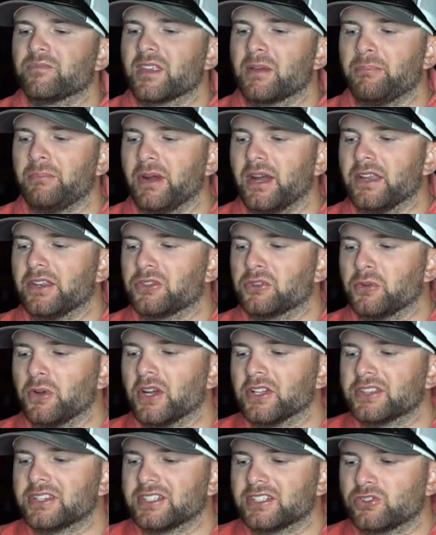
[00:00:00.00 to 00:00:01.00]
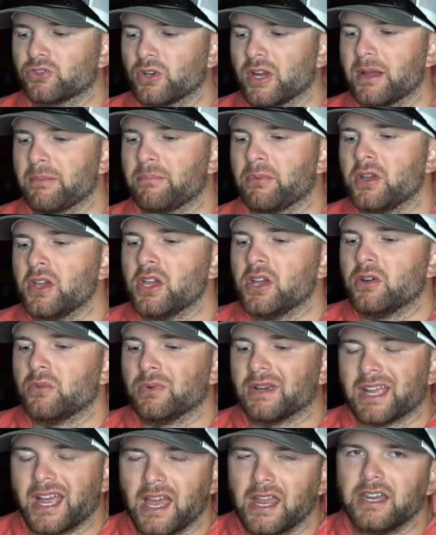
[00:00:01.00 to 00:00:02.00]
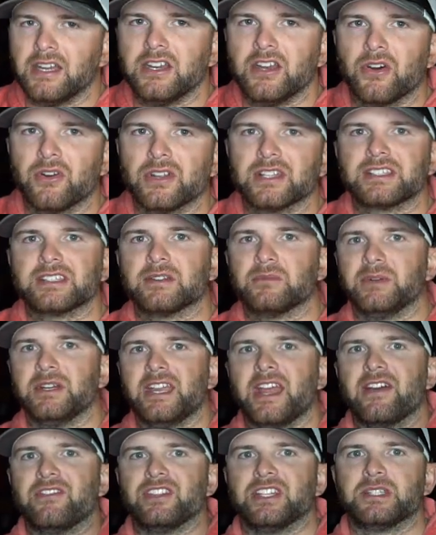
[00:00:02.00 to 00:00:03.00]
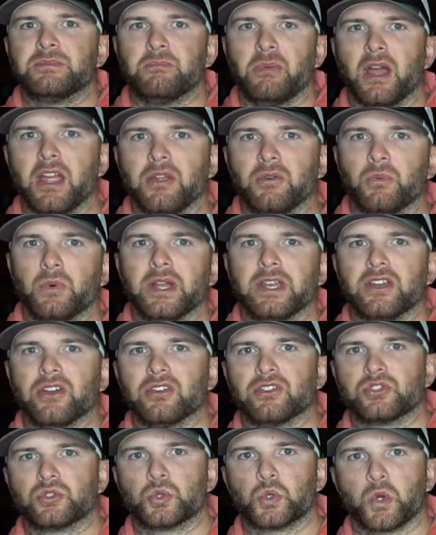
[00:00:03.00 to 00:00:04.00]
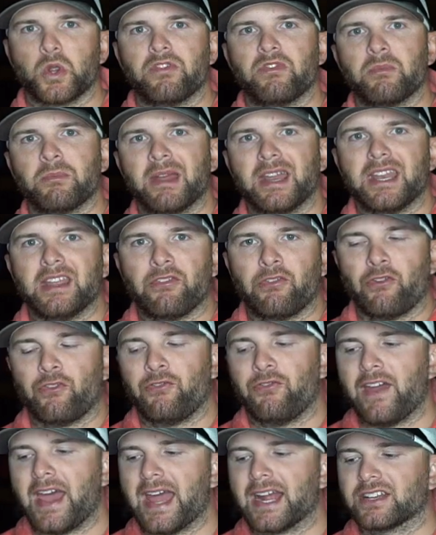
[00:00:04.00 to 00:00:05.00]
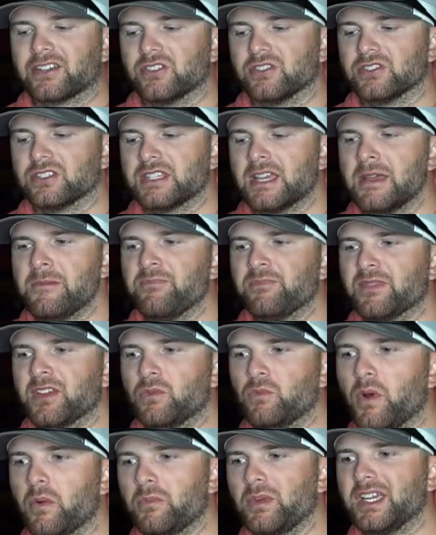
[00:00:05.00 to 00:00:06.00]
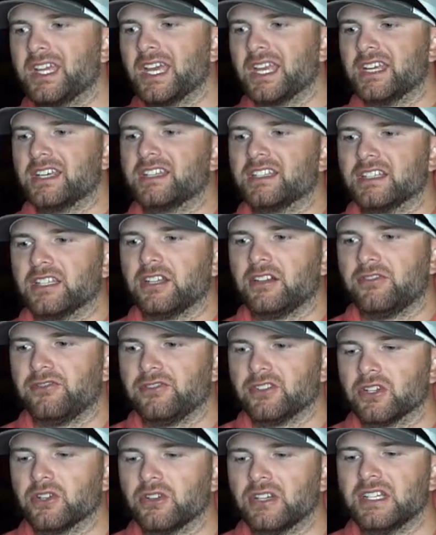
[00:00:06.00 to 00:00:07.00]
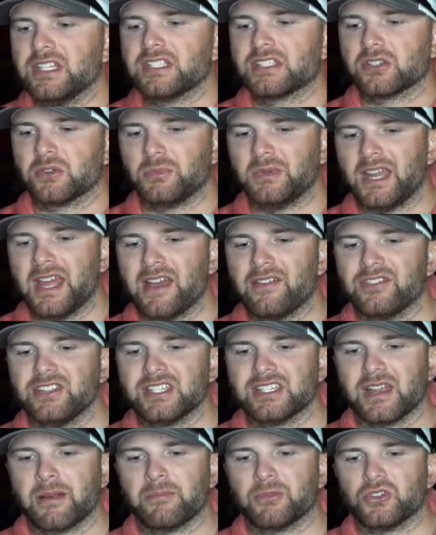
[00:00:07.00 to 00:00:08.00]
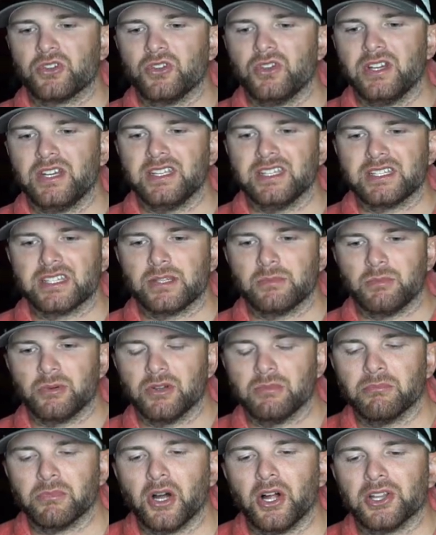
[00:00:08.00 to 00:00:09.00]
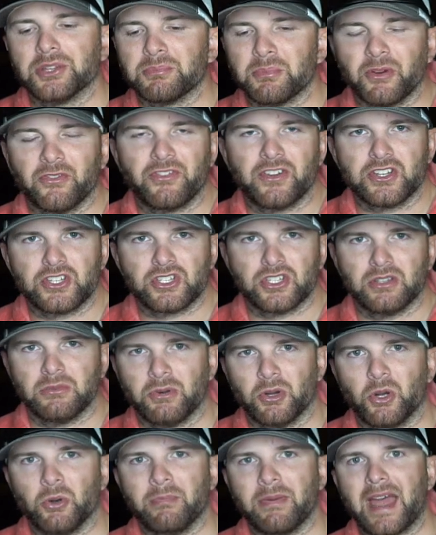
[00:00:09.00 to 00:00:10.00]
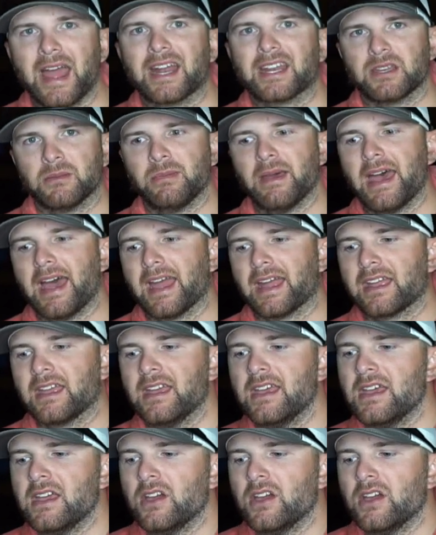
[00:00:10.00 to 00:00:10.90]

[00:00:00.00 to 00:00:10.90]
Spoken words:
But throughout the trip, we kind of noticed that we'd have these bite windows driven by different factors. When we get into little flurries or we have these opportunities to put multiple fish in the boat back to back